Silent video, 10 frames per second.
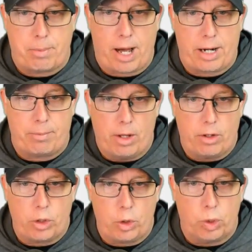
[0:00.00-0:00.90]
bottom,
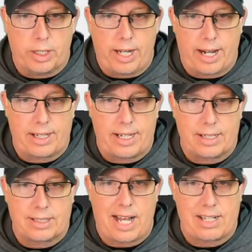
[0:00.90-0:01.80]
you will get
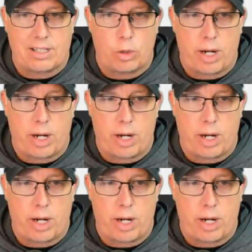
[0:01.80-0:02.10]
the stats and